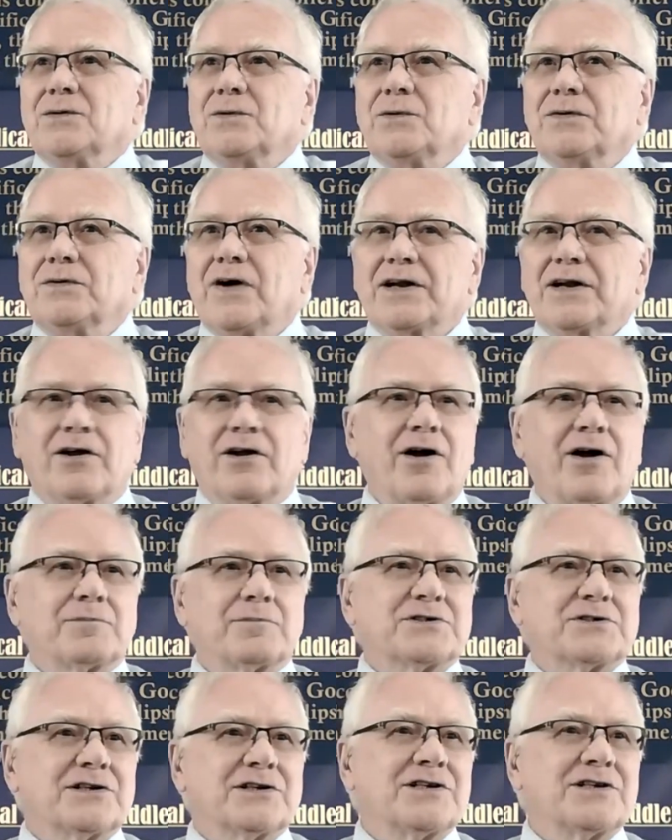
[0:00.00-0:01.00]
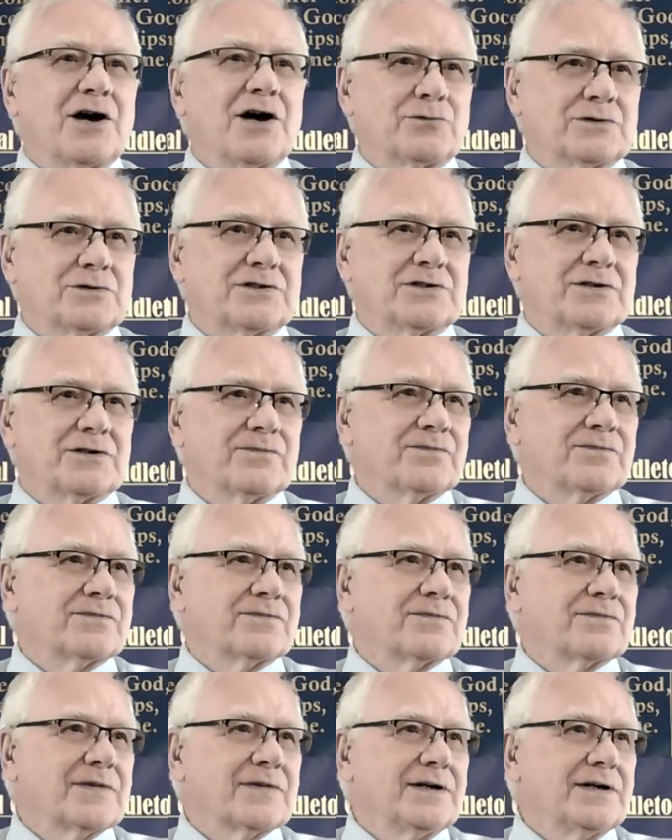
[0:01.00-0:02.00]
We've had our ups and downs,
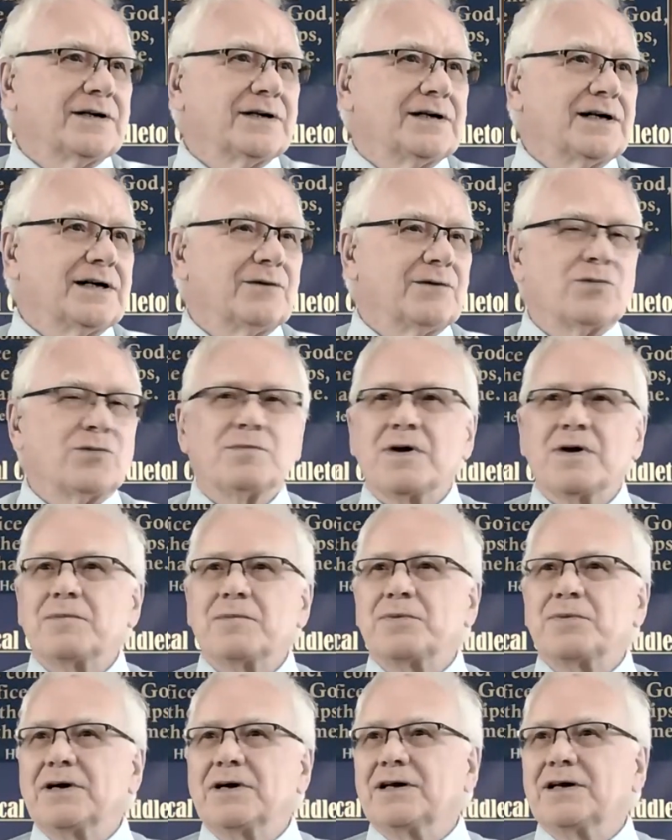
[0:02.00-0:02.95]
and we may be in a